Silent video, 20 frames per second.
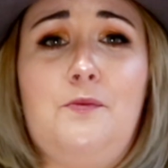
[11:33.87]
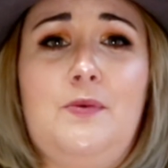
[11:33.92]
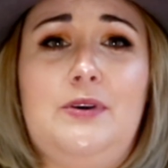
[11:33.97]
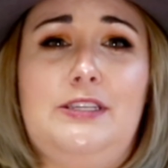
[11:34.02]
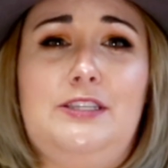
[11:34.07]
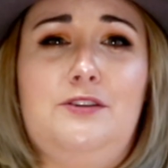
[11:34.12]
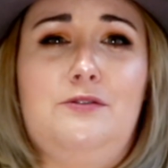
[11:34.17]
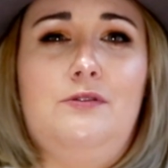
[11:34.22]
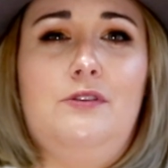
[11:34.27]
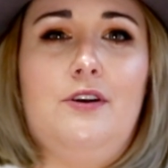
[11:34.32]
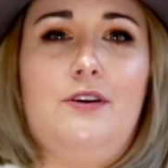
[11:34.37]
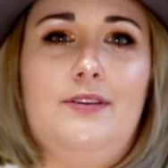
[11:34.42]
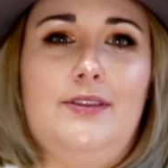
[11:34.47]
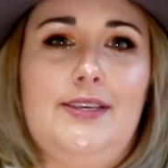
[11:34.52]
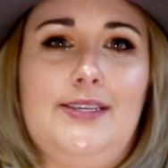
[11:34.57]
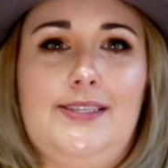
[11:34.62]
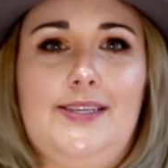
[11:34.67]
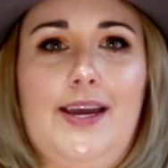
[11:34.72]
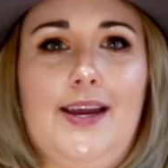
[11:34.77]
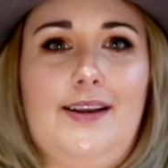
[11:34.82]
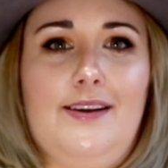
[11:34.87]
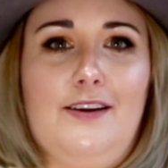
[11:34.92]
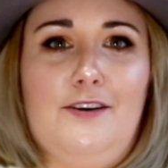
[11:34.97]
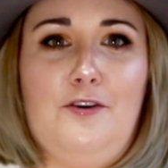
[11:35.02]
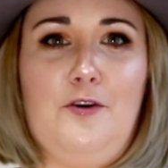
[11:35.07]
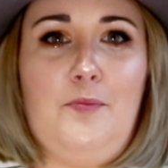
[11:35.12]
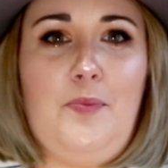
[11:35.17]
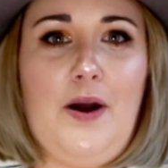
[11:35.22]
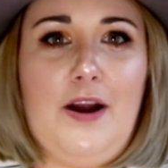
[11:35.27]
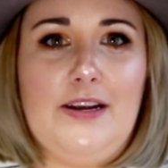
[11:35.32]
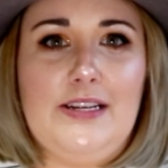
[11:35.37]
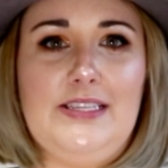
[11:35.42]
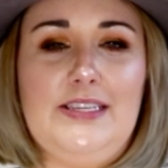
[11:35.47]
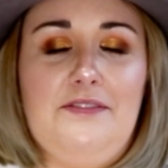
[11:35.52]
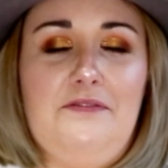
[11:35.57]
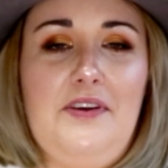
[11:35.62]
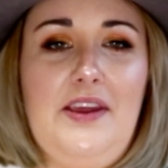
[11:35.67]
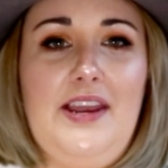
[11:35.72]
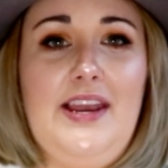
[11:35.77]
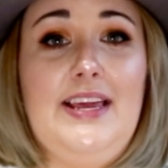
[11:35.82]
Once you learn the technical parts
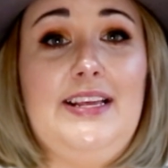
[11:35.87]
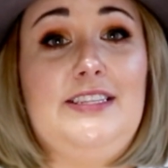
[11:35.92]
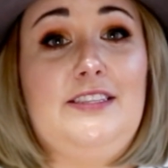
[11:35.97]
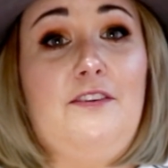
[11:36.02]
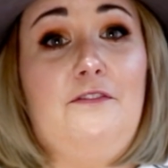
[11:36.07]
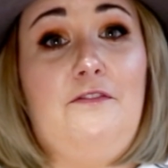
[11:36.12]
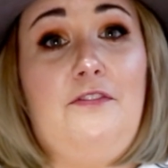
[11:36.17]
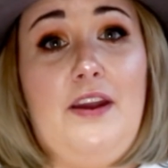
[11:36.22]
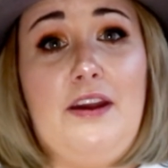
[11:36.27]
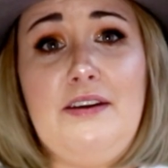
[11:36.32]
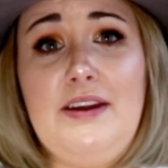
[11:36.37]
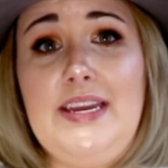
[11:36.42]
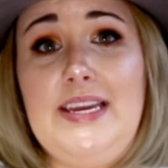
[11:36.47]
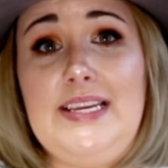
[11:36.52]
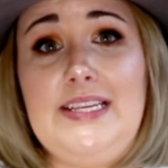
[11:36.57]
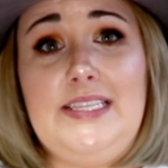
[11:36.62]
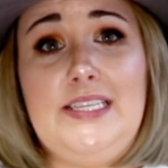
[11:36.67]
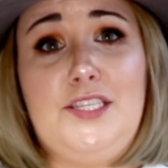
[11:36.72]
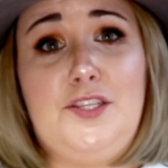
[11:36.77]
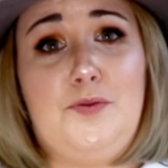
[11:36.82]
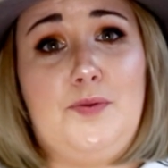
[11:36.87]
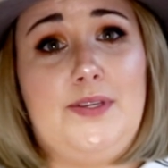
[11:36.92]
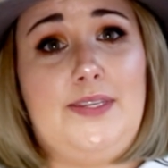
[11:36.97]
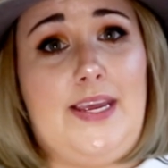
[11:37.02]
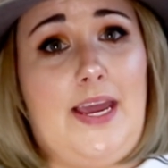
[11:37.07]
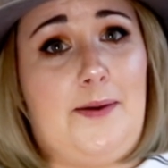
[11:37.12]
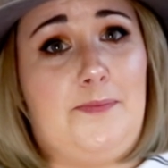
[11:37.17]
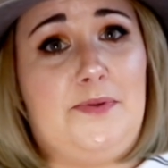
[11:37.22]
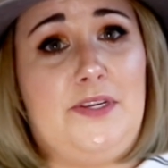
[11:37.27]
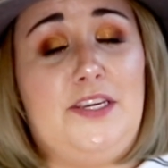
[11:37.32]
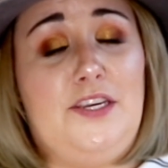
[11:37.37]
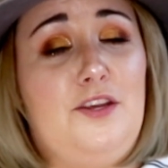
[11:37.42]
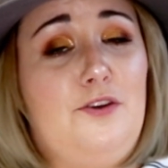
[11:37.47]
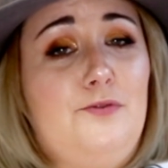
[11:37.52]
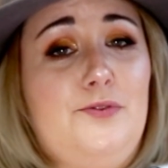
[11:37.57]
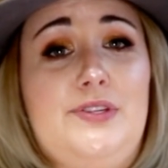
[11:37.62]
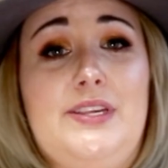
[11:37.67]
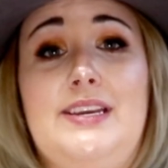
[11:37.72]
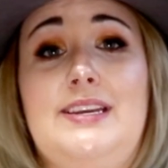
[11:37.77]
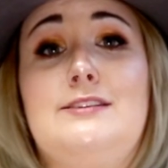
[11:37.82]
of it, it's very easy to adapt and
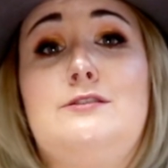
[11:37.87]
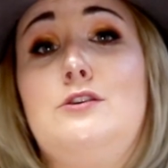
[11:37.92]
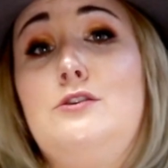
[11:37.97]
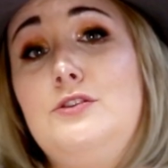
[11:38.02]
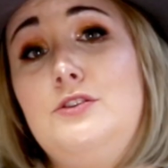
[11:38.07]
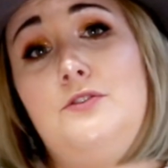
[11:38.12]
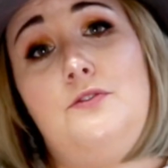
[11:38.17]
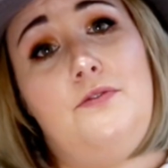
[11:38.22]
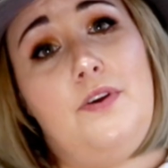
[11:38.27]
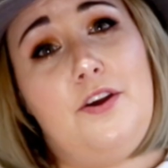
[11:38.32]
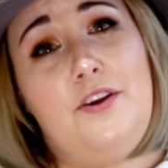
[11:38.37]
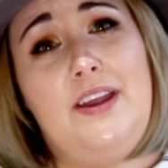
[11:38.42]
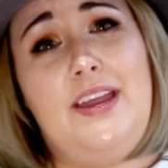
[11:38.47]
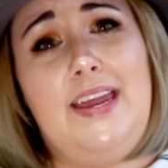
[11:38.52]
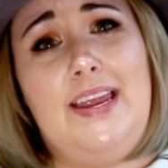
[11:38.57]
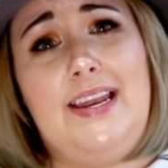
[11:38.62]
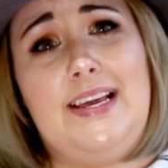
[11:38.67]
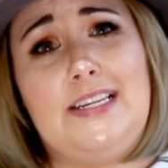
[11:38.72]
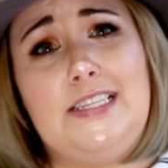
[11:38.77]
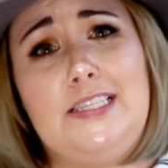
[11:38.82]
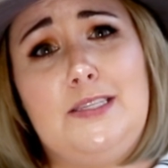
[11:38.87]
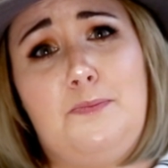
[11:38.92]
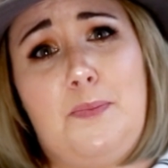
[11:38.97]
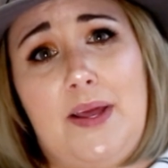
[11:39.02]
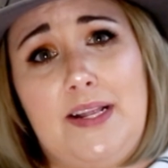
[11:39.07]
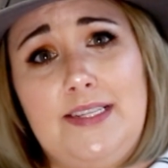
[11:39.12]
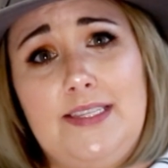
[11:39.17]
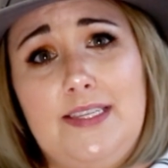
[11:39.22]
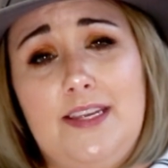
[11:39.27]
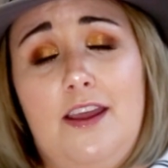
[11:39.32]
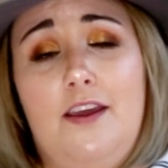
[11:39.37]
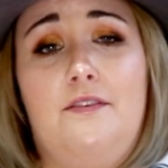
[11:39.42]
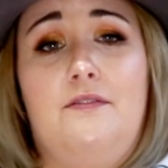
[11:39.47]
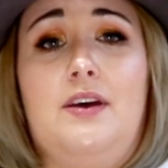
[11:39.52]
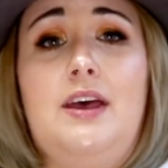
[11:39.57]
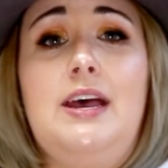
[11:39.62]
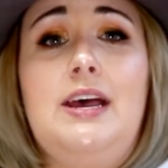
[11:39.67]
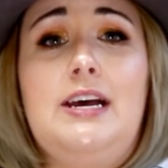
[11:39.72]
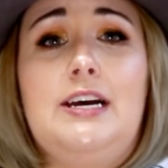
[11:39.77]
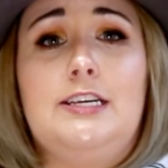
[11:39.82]
use, and it's also very inexpensive,